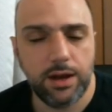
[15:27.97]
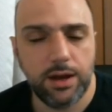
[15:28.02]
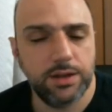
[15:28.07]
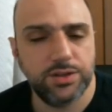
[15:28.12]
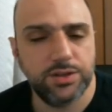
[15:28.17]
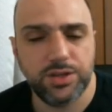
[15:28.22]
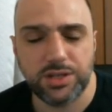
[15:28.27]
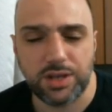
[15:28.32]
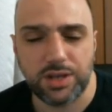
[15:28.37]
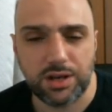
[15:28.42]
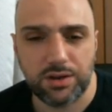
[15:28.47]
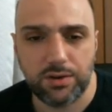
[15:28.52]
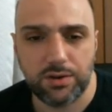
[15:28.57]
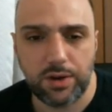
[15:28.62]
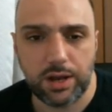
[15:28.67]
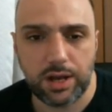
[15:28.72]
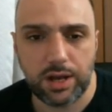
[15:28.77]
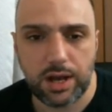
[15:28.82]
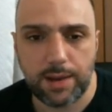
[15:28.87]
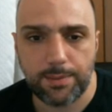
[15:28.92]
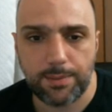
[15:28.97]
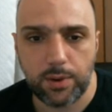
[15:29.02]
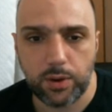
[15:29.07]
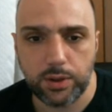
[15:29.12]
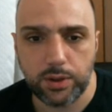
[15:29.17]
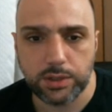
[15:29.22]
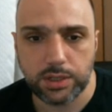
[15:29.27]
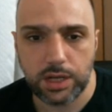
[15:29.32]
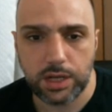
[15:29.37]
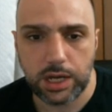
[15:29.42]
Just a great combo.
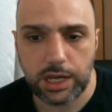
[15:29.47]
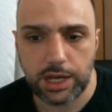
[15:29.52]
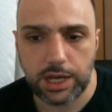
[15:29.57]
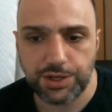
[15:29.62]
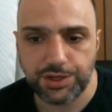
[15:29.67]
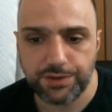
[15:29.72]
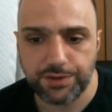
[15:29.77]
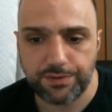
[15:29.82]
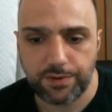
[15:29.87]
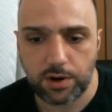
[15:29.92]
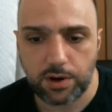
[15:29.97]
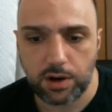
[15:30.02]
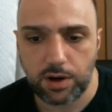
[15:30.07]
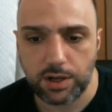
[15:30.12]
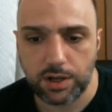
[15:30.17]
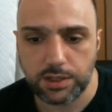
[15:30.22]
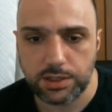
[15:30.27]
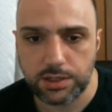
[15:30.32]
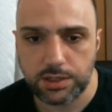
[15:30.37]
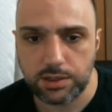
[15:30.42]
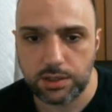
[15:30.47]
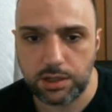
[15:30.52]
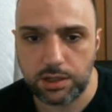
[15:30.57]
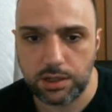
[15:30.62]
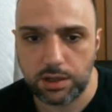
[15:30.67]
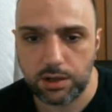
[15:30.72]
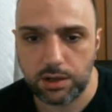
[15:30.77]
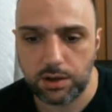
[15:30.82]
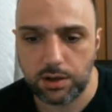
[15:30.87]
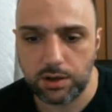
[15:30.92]
It's going to get you far into the
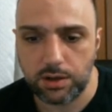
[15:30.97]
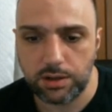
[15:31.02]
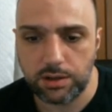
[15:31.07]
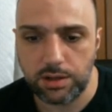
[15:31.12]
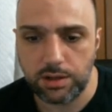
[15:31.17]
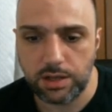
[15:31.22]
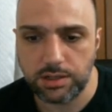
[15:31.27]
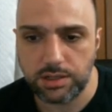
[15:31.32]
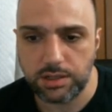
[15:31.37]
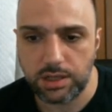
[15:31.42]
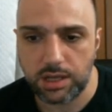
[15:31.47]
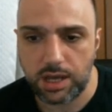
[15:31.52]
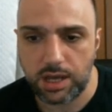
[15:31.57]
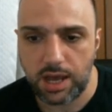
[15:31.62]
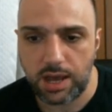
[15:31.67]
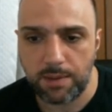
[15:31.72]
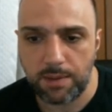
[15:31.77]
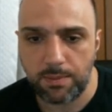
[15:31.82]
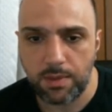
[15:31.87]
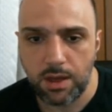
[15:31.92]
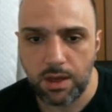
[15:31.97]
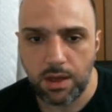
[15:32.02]
game.